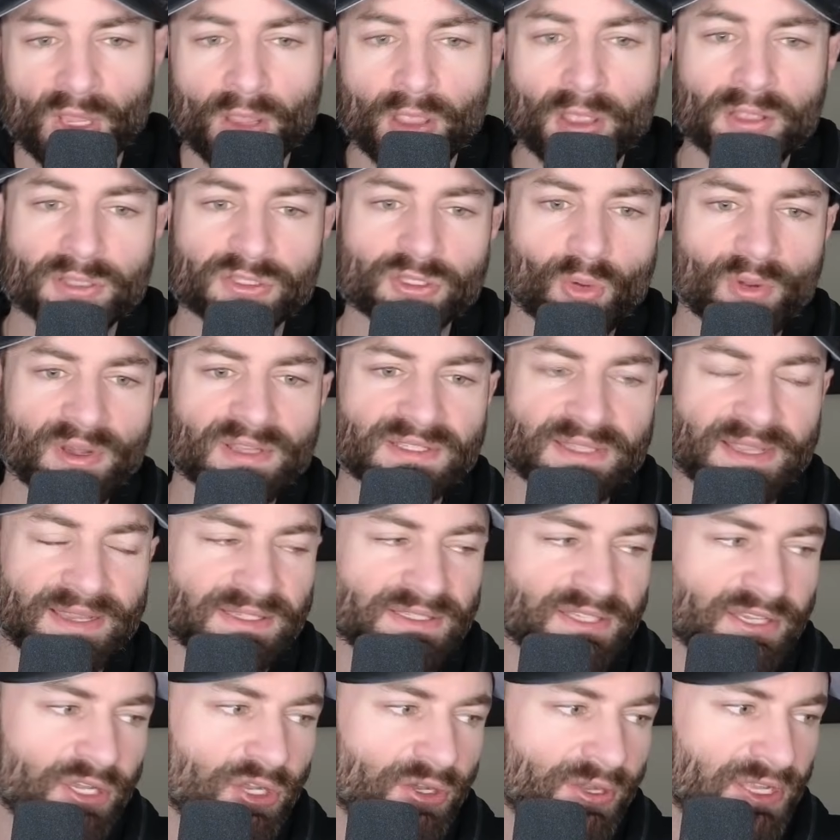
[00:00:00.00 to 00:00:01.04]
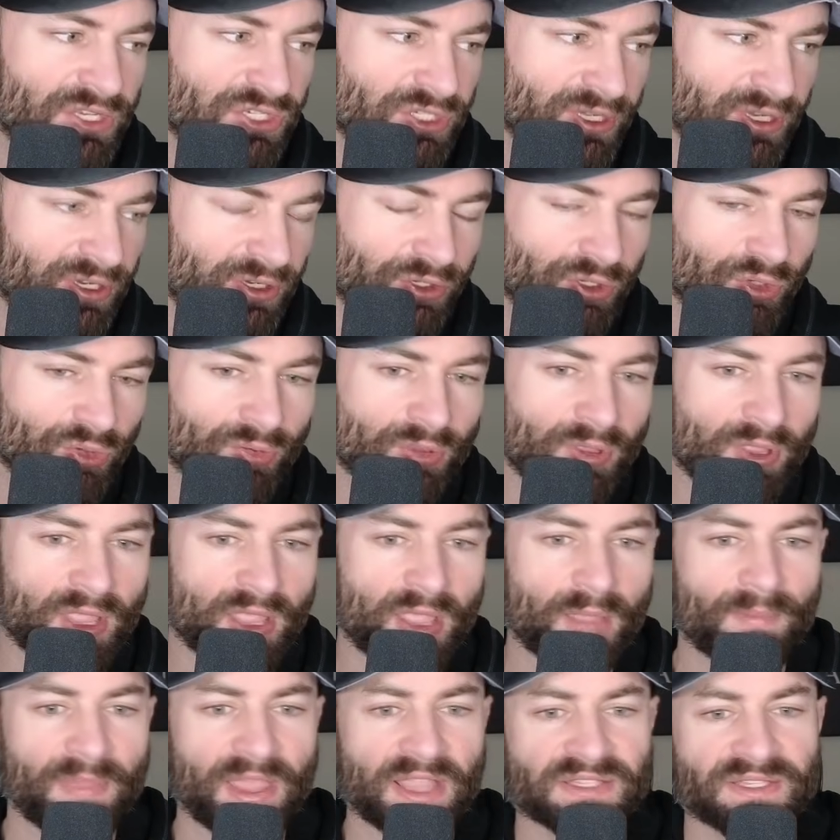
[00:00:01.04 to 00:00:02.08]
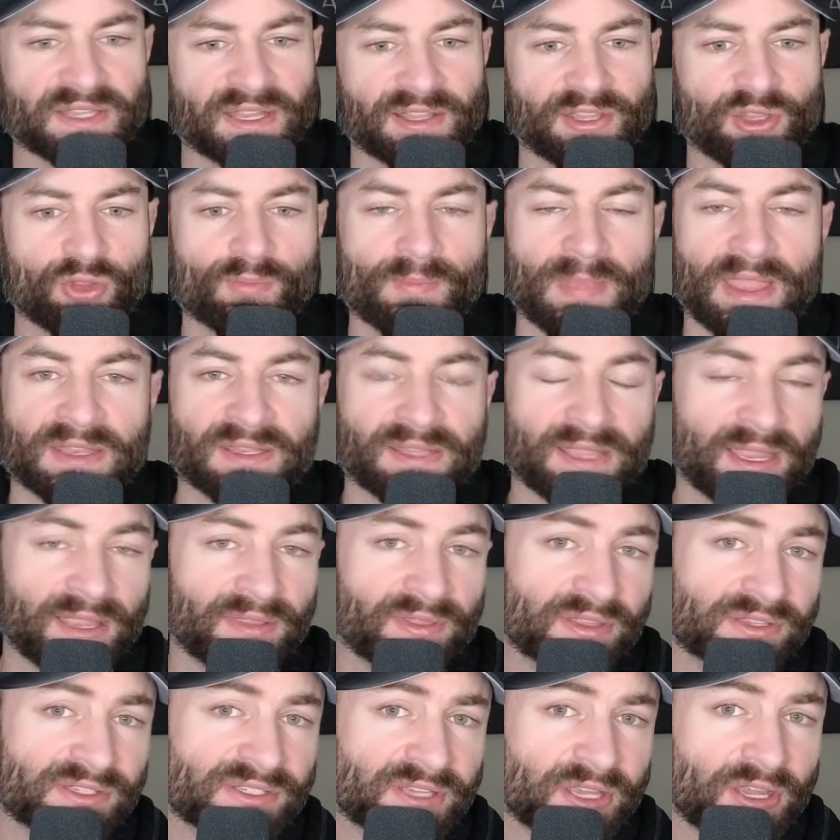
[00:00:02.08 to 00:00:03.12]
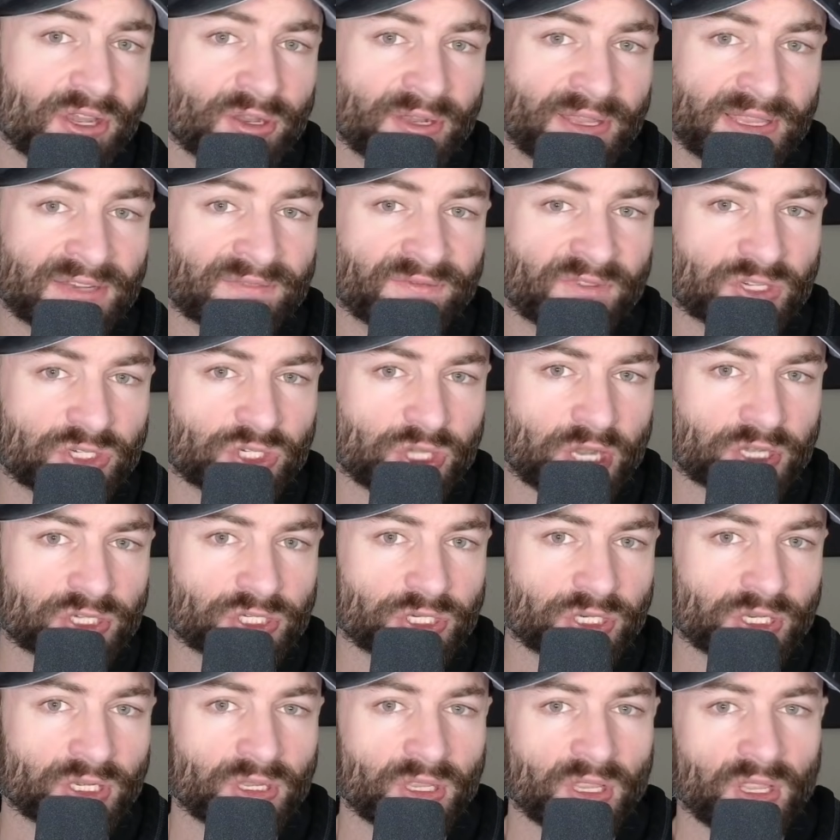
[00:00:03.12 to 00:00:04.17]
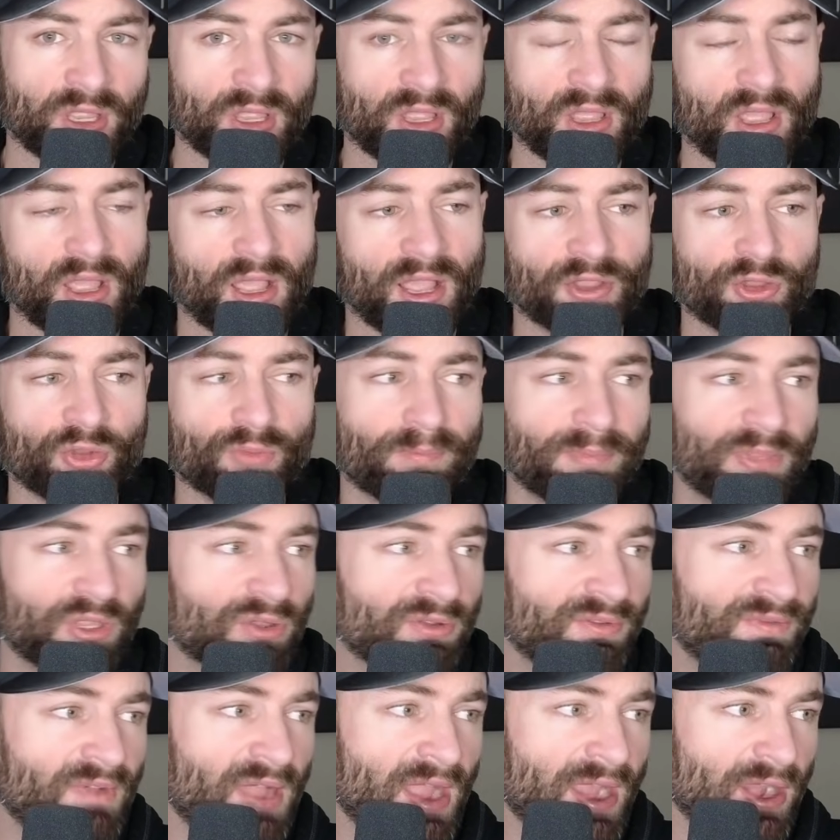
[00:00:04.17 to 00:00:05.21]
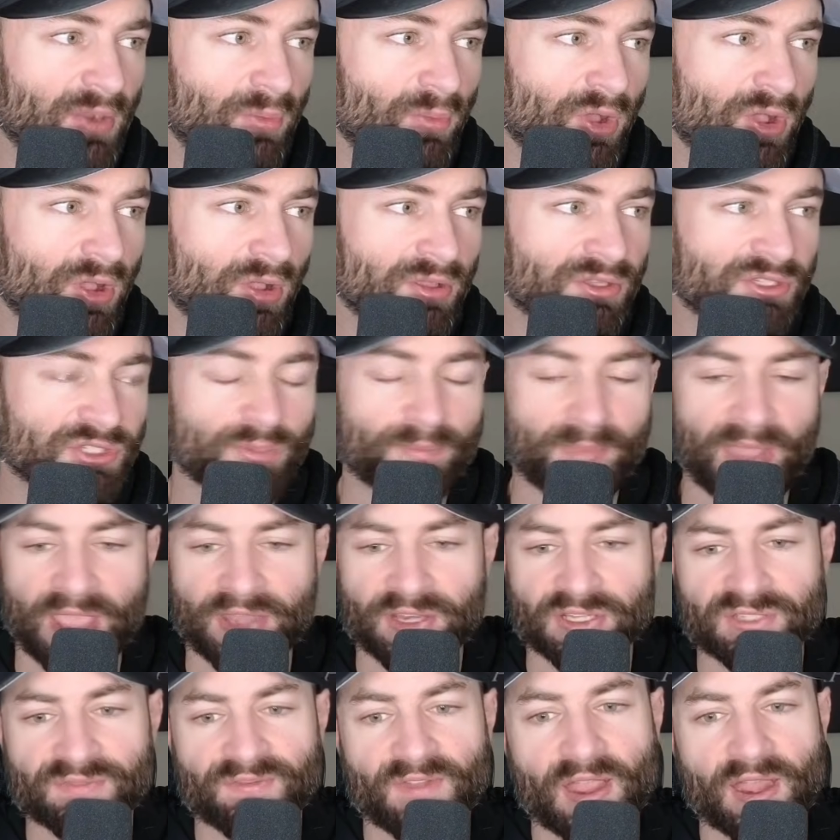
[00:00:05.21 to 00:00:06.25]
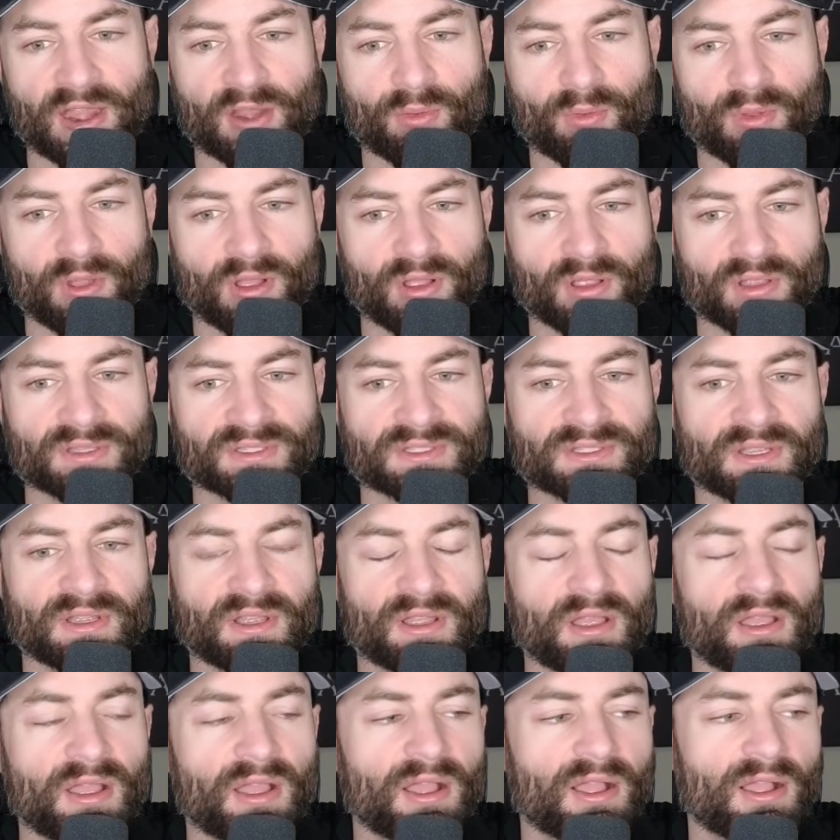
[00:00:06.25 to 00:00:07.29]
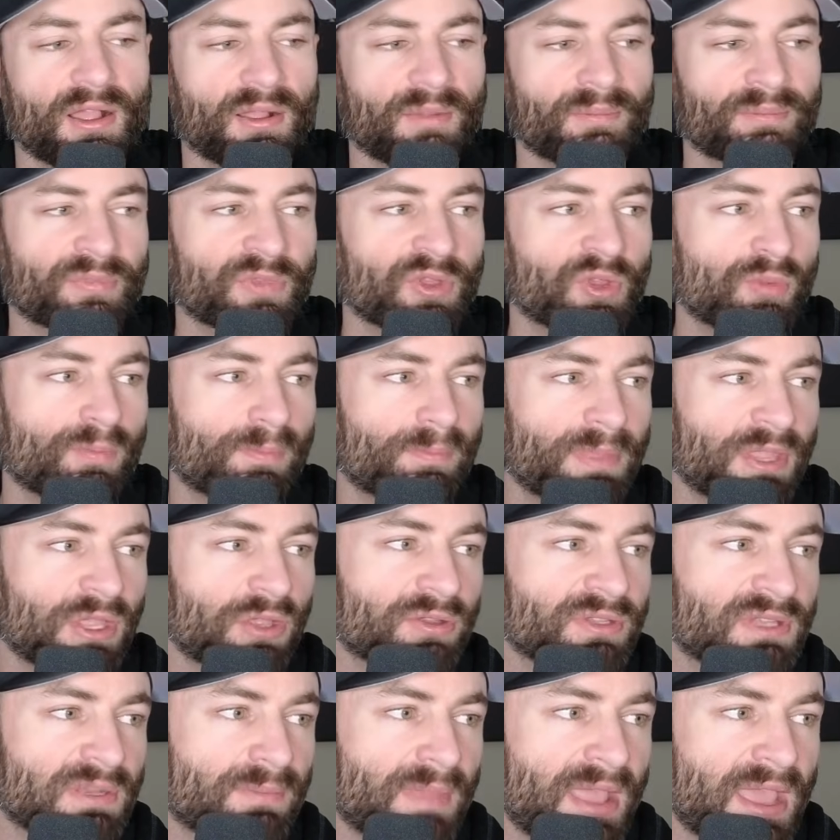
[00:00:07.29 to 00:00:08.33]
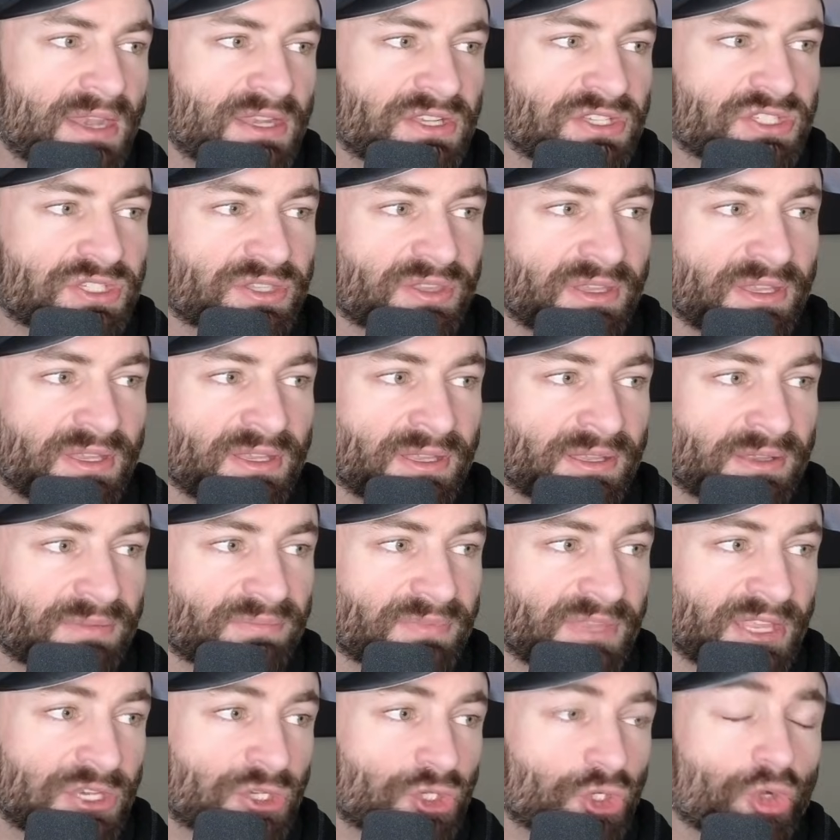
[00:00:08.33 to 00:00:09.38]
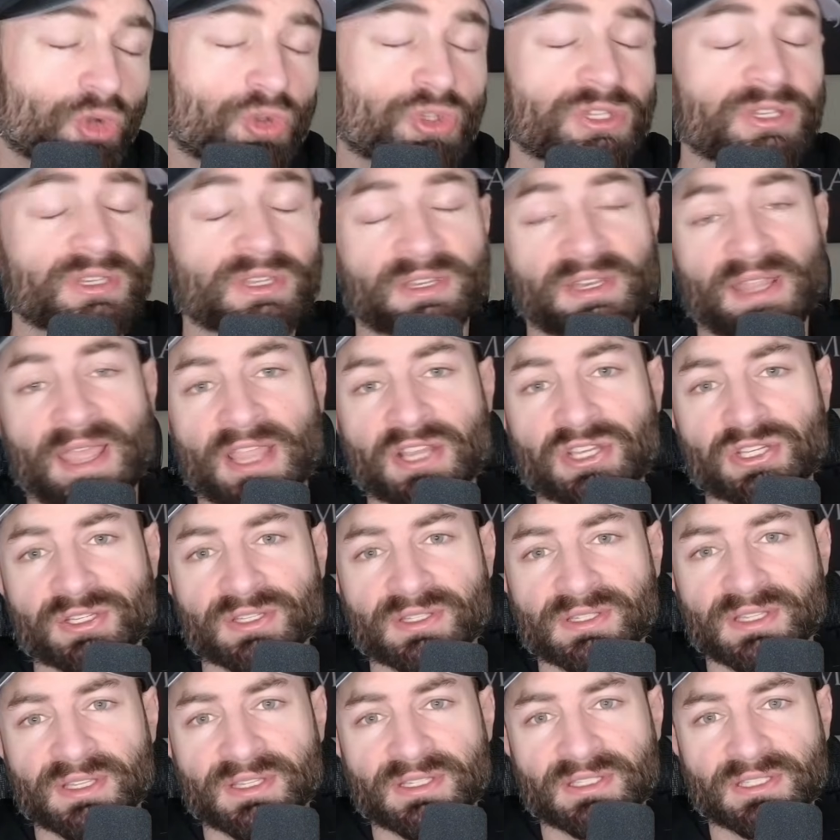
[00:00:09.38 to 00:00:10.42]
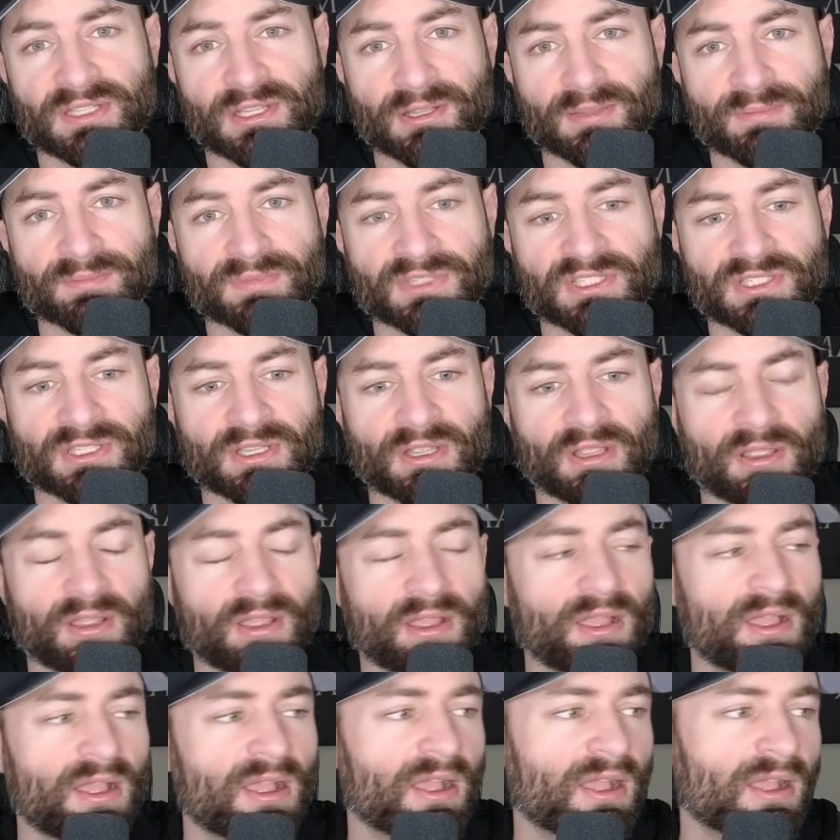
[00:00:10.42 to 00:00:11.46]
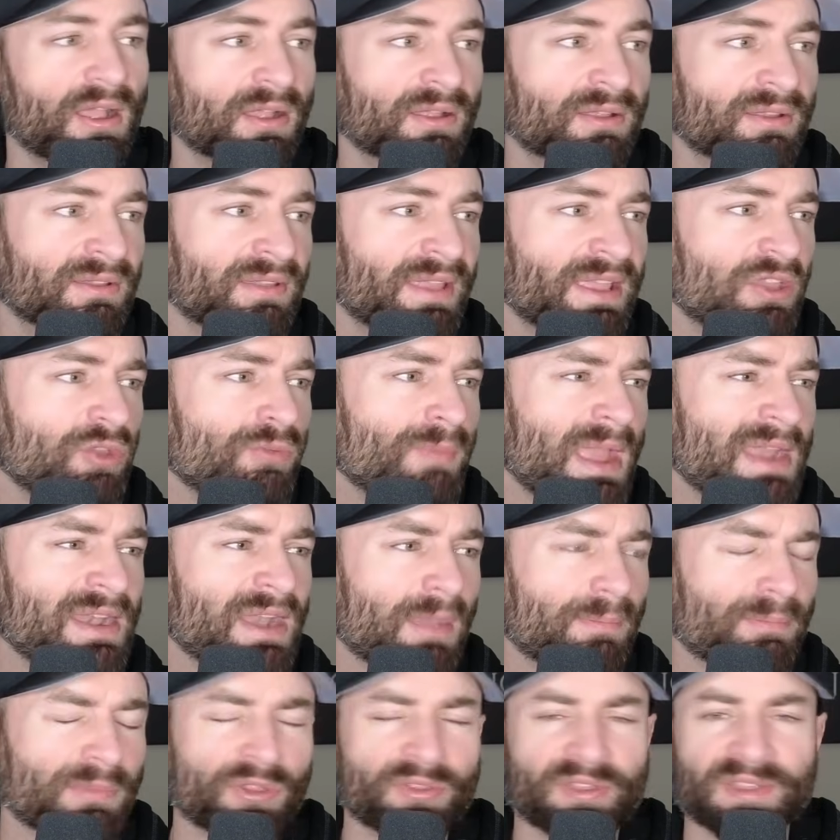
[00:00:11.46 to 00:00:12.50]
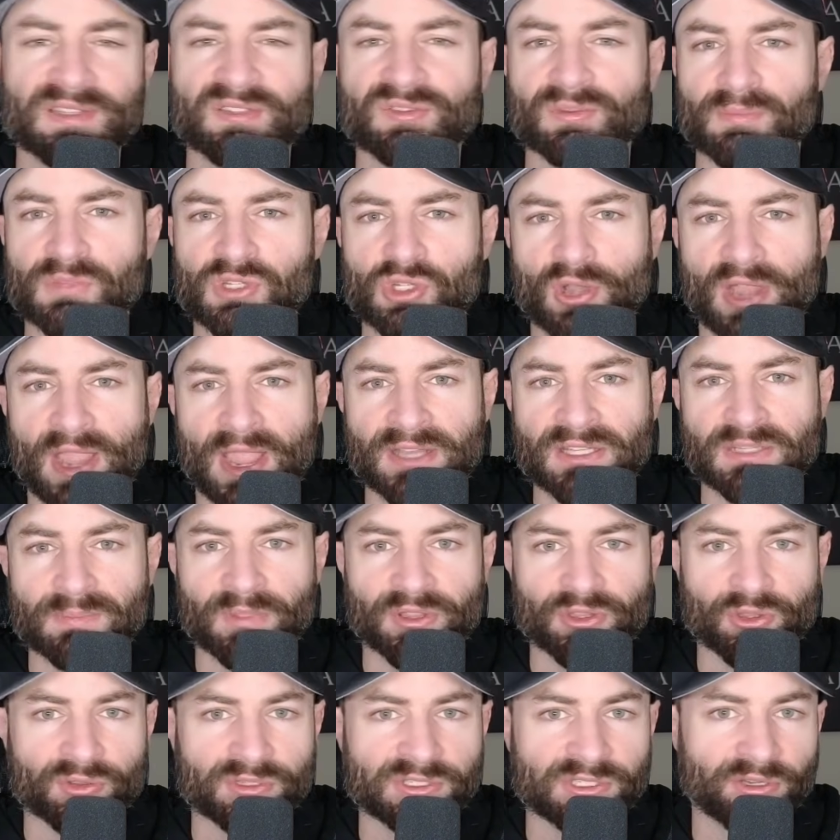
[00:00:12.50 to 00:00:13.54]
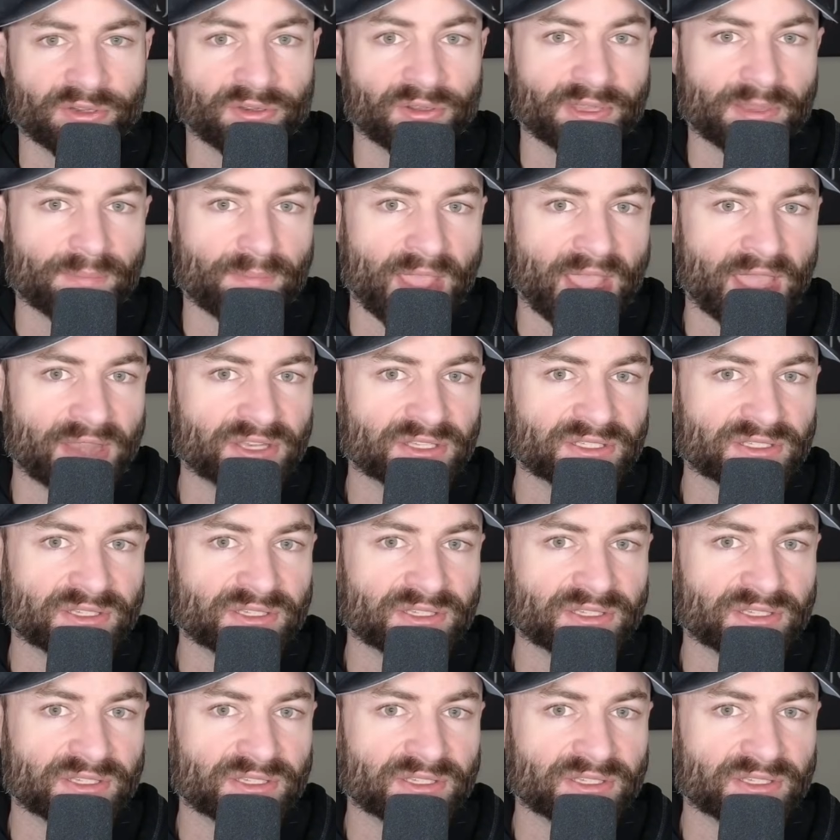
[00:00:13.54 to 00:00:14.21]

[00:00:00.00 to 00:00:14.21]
So what does a security engineer do? Basically, you maintain the security infrastructure. Uh, you build firewalls, you manage firewalls, um, you build and manage the intrusion detection systems. Uh, like you might not build these from scratch, but you'll certainly manage